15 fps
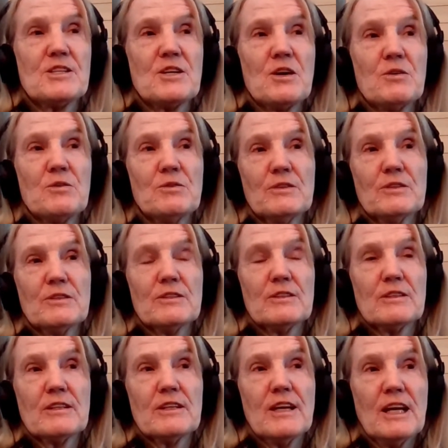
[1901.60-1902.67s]
So
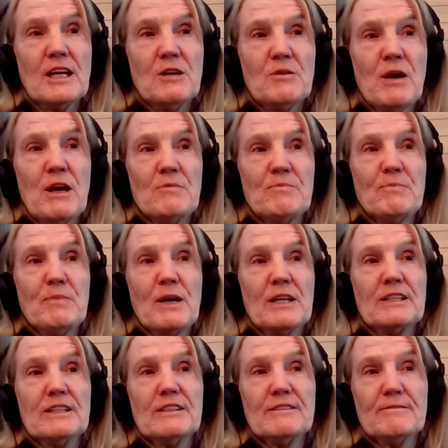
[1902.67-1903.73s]
anyway,
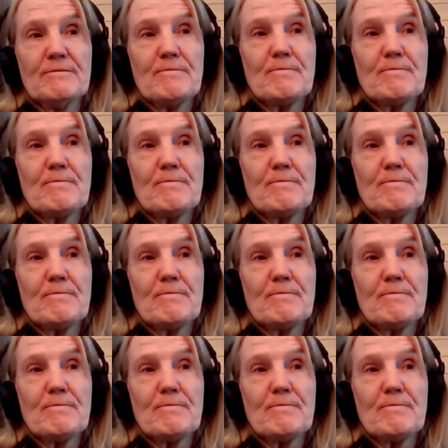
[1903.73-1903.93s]
but